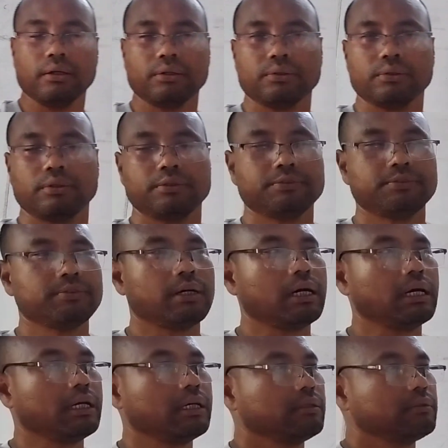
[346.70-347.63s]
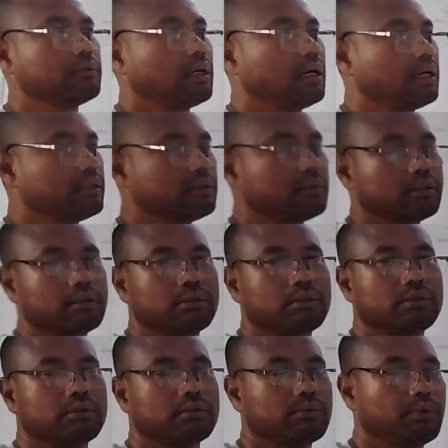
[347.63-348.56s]
Could you find? I
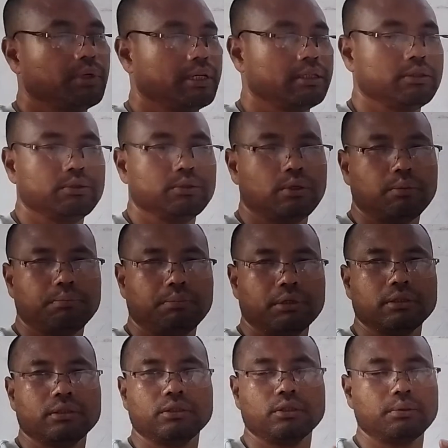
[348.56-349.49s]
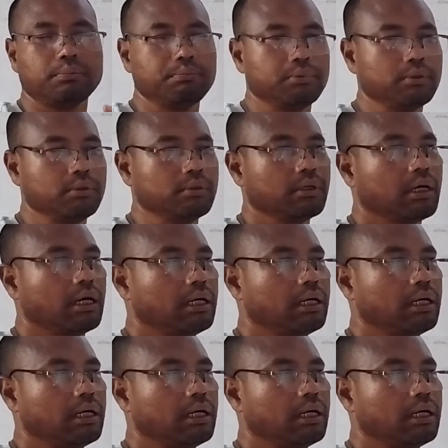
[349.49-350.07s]
think when you open your book,